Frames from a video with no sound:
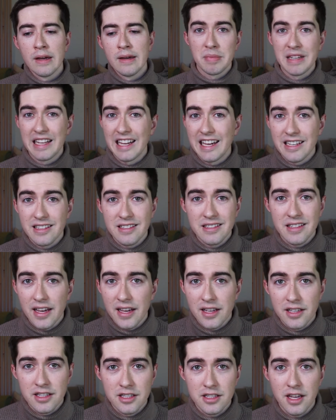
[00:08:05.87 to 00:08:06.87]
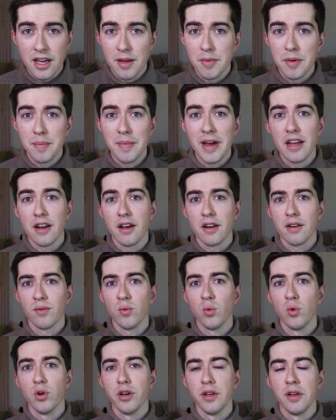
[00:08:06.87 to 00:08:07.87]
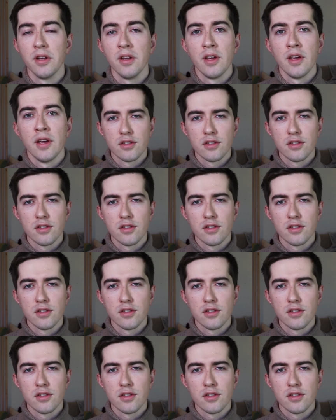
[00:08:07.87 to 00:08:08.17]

Plant stands can be made out of wood.